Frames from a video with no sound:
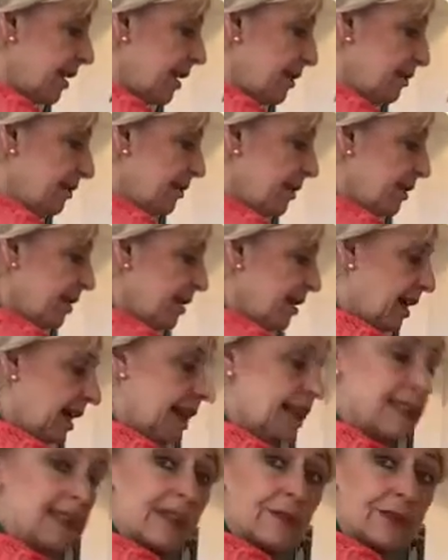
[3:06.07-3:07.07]
I'm,
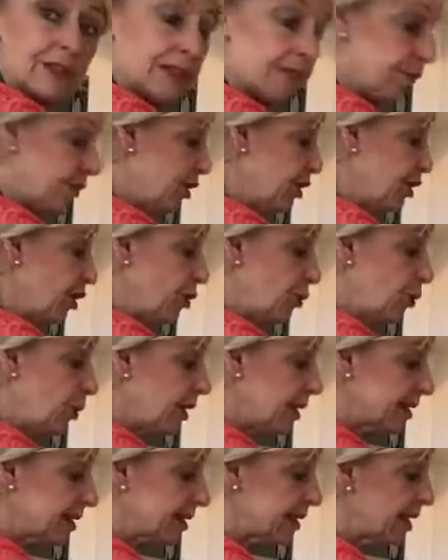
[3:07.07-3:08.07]
I love it. If you don't
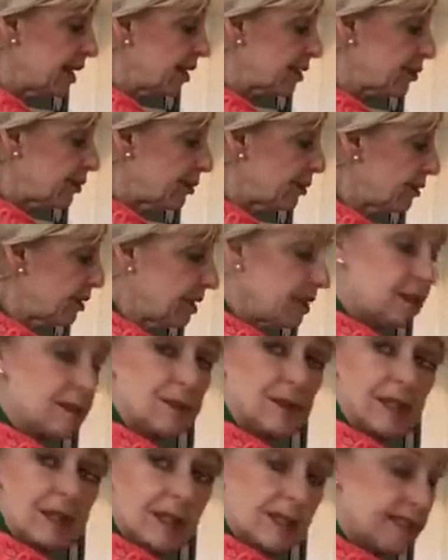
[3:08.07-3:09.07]
want cilantro in
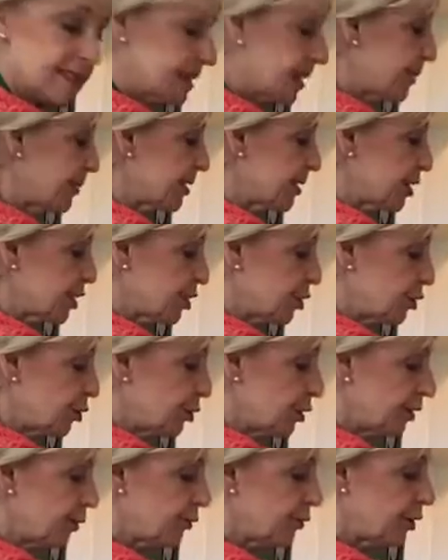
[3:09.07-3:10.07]
there,
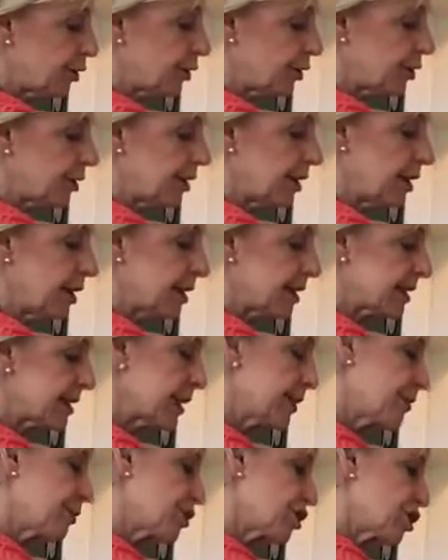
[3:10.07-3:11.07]
substitute it with
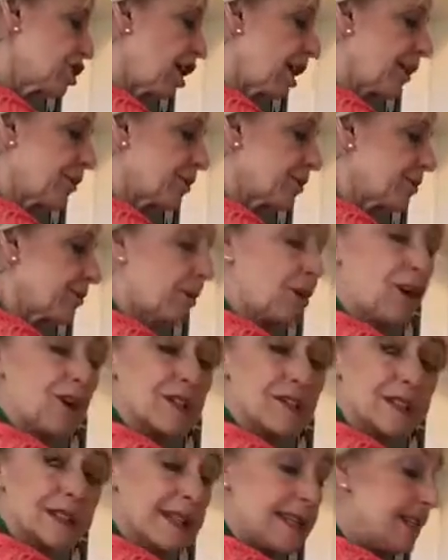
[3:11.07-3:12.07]
some chopped
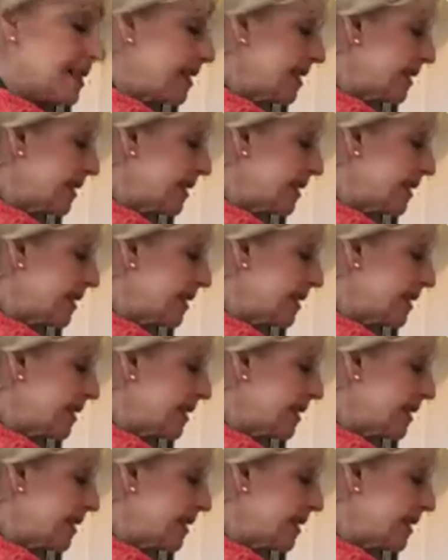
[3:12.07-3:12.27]
parsley